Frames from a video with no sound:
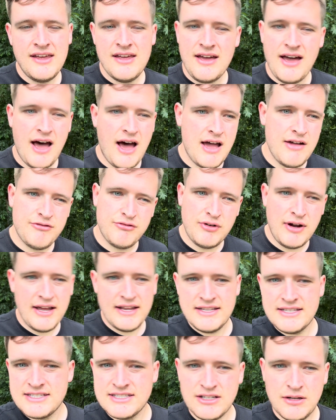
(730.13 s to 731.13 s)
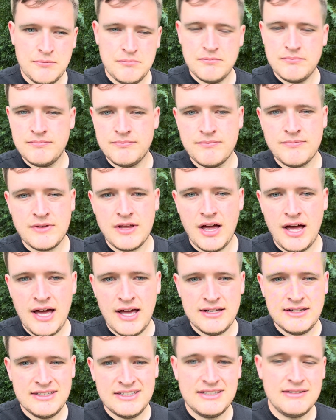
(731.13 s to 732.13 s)
I've read some
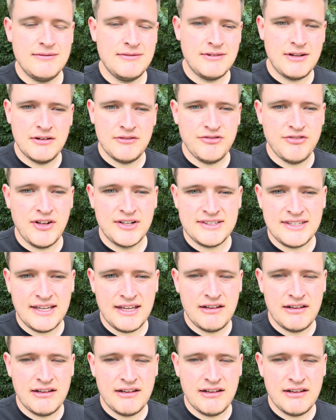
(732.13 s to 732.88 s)
conflicting